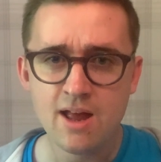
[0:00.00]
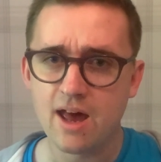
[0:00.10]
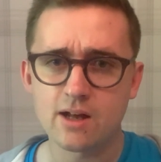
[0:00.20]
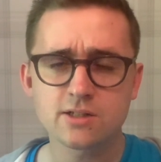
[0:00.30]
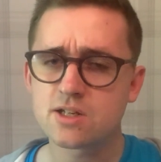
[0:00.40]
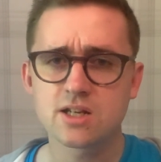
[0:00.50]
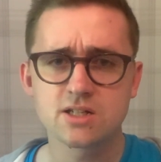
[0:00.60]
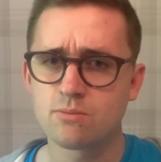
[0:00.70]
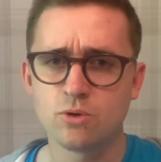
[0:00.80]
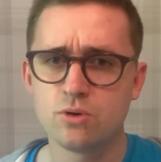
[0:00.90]
And I just think
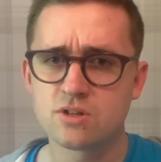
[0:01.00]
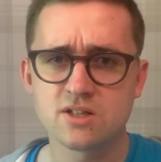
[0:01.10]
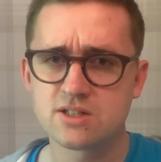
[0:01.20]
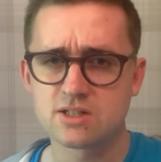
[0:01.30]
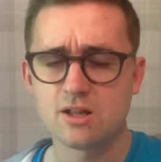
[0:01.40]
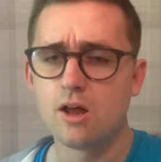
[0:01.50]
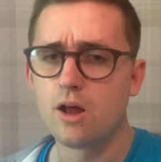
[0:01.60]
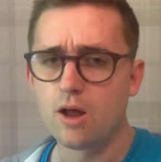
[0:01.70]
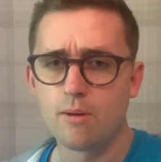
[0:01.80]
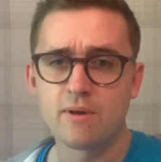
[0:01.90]
some of the horses that
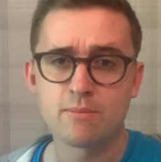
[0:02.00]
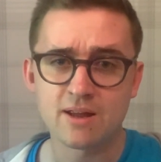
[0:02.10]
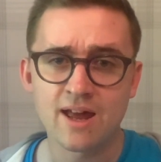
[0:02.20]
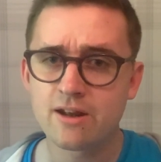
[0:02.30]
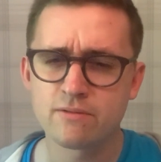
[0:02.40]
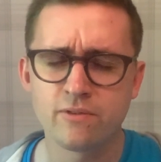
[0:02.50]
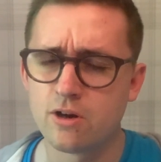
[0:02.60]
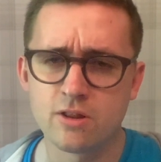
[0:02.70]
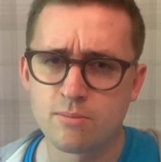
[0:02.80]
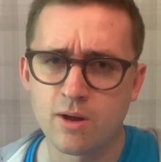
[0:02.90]
are meant to be ahead of
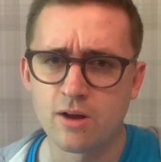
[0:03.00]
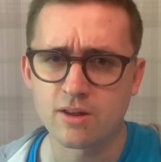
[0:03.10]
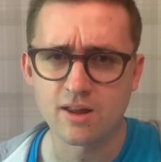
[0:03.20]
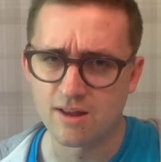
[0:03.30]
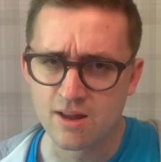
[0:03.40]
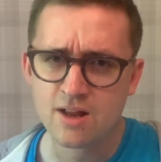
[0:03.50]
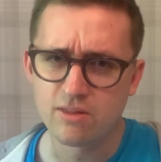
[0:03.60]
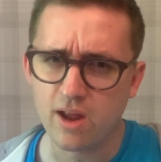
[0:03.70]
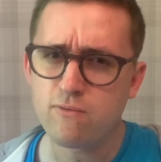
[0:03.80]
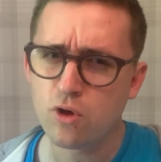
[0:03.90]
her in the market,
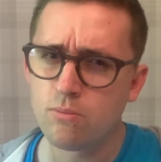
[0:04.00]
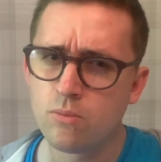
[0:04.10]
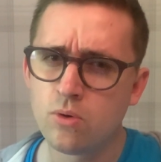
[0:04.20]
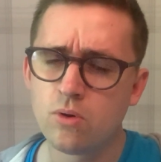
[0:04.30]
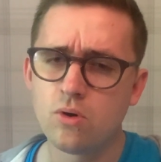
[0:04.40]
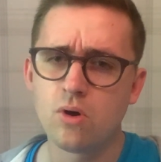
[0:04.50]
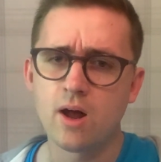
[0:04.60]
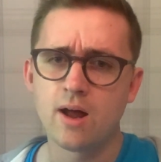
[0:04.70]
they've got more